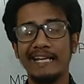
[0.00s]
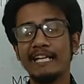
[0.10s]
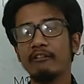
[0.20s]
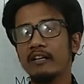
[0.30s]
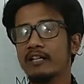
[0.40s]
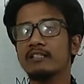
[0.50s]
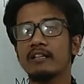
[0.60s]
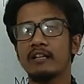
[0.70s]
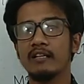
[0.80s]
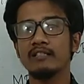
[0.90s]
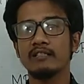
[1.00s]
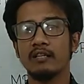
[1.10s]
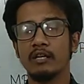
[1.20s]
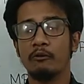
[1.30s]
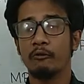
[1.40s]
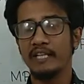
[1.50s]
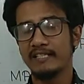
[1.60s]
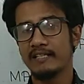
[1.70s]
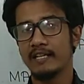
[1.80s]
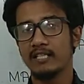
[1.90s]
In our last class, we
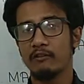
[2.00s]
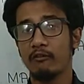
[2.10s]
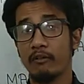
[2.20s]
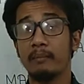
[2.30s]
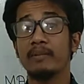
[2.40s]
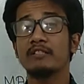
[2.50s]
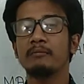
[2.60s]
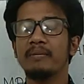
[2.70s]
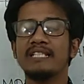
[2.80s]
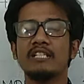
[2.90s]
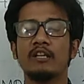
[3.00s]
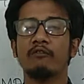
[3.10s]
discussed one of the masterpieces